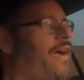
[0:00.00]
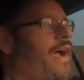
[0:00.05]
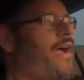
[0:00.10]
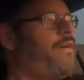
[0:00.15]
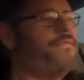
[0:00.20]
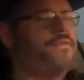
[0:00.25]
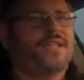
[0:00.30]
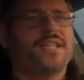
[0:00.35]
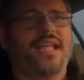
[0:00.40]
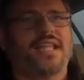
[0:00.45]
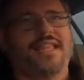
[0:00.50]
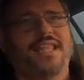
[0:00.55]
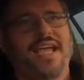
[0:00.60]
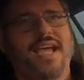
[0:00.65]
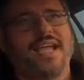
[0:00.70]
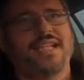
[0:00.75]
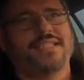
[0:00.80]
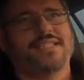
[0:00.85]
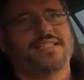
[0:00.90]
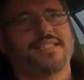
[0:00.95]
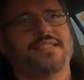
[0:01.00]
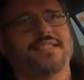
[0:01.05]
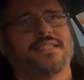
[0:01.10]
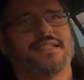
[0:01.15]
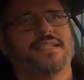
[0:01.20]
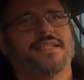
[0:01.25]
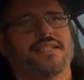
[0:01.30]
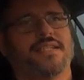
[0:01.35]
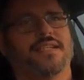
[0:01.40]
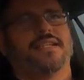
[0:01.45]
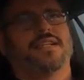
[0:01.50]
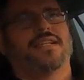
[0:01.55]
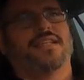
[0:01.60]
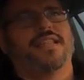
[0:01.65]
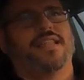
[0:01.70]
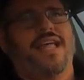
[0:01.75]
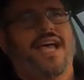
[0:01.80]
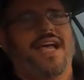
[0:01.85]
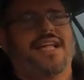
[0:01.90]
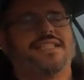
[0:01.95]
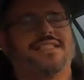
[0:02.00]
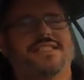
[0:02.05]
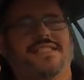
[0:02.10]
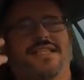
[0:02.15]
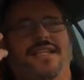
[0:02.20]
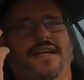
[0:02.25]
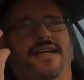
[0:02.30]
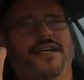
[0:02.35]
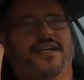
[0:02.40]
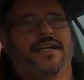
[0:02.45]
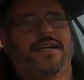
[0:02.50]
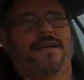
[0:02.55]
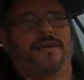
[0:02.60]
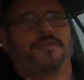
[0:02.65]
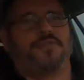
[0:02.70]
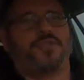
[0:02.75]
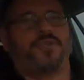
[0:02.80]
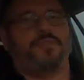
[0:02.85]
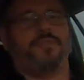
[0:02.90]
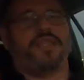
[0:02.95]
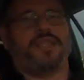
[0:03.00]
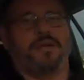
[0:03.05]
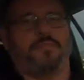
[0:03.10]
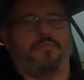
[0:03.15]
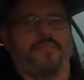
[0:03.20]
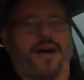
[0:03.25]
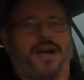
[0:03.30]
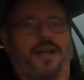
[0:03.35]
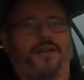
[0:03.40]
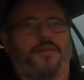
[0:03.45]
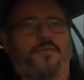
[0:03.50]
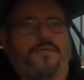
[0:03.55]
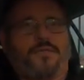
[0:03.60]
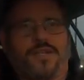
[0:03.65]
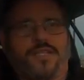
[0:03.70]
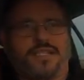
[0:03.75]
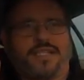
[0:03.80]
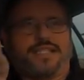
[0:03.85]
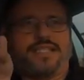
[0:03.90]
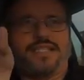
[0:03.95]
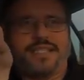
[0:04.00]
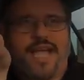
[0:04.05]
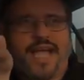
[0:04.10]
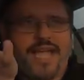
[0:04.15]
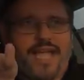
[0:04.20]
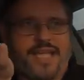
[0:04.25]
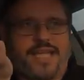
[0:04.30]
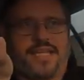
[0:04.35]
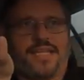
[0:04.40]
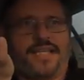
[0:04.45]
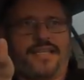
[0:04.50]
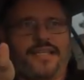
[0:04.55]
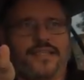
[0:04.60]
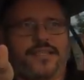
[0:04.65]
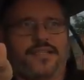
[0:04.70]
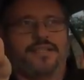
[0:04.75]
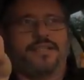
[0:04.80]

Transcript: I feel like that's that's the should be the motto for society.